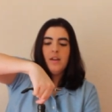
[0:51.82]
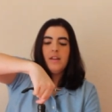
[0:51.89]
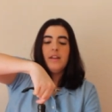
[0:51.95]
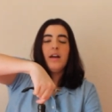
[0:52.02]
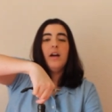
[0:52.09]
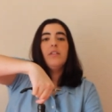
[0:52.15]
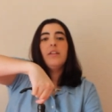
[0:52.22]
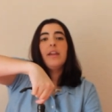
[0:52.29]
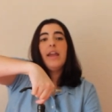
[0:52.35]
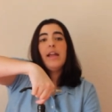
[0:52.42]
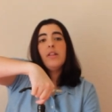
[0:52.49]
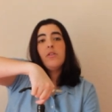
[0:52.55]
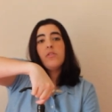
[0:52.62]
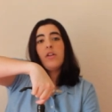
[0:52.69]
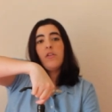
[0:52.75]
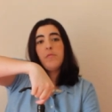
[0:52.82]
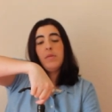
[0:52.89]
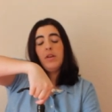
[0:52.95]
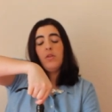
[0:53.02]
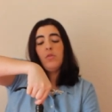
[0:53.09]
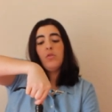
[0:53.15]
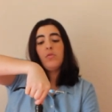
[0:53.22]
Now, decanters have
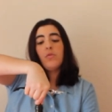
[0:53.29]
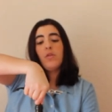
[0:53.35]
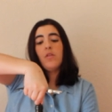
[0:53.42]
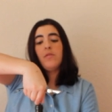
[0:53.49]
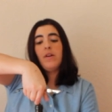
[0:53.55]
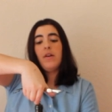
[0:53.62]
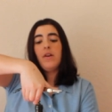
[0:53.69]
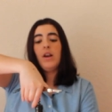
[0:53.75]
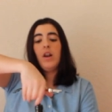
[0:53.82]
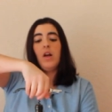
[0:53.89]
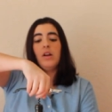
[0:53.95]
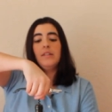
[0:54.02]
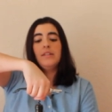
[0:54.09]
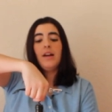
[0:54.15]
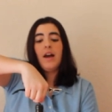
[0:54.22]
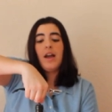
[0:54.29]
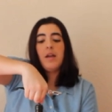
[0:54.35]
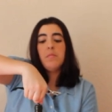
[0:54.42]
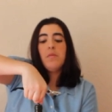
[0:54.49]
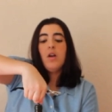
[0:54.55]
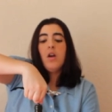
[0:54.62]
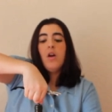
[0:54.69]
been used for a very long
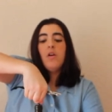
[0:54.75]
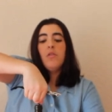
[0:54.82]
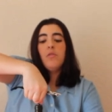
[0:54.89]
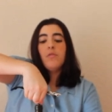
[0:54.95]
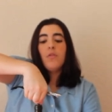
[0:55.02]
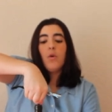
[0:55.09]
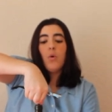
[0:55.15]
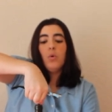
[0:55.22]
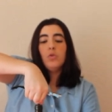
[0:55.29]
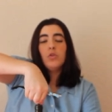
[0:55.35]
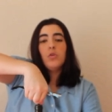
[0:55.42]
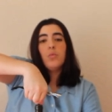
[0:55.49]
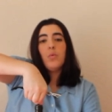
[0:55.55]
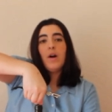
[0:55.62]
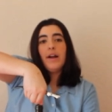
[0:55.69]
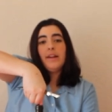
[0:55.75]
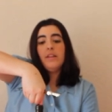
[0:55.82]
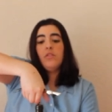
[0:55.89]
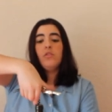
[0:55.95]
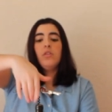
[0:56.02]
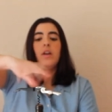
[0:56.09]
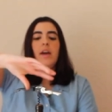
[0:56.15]
time for older
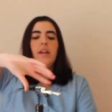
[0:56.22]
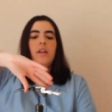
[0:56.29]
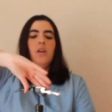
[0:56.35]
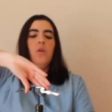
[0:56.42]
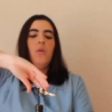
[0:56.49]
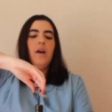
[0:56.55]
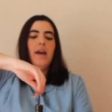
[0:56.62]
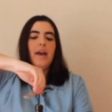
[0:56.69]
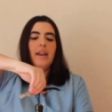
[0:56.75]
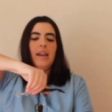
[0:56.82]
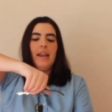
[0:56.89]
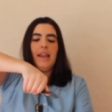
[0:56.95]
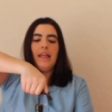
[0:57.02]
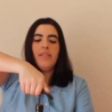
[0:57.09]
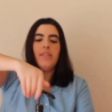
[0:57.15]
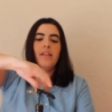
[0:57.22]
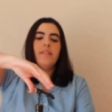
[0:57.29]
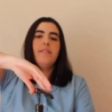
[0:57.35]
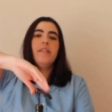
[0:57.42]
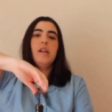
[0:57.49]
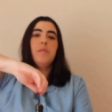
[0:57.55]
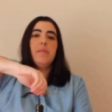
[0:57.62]
wines to kind of go ahead and let
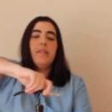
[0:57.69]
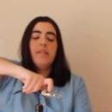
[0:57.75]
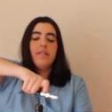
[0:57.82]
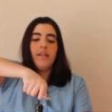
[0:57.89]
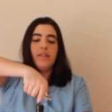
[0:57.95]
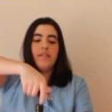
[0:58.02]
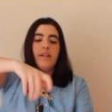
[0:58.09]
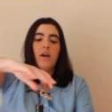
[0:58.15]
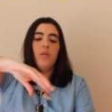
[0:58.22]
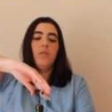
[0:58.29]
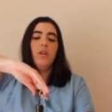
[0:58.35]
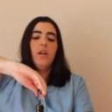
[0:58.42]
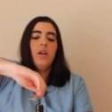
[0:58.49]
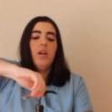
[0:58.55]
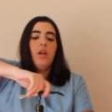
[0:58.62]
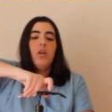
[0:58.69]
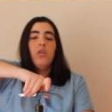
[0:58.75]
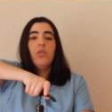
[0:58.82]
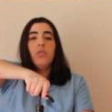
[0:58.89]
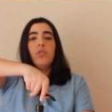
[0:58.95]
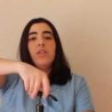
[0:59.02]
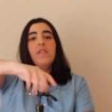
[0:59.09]
that sediment sit down.
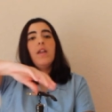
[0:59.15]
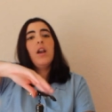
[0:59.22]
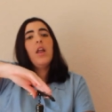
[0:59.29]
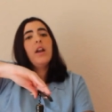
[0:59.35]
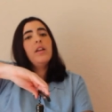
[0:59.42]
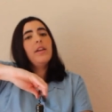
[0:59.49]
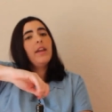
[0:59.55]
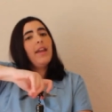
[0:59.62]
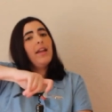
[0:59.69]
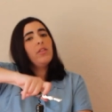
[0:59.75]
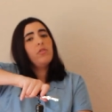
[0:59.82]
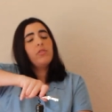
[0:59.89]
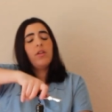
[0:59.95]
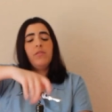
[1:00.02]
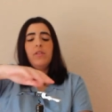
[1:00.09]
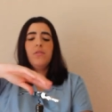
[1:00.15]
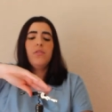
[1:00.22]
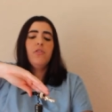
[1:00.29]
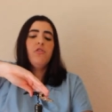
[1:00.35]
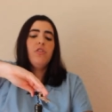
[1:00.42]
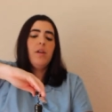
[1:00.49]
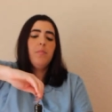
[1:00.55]
You'll see that a lot of decanters have
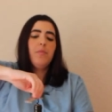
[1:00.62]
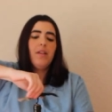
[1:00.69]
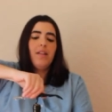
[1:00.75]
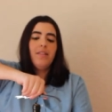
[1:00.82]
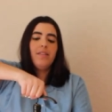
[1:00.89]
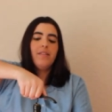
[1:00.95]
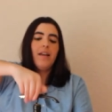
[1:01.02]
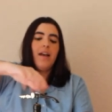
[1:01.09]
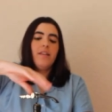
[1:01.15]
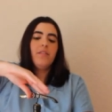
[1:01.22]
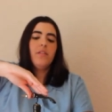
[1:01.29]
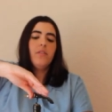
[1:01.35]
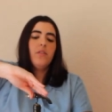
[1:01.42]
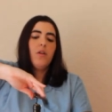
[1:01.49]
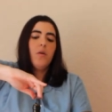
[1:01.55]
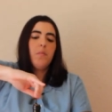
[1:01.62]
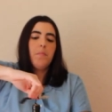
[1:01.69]
different shapes and sizes.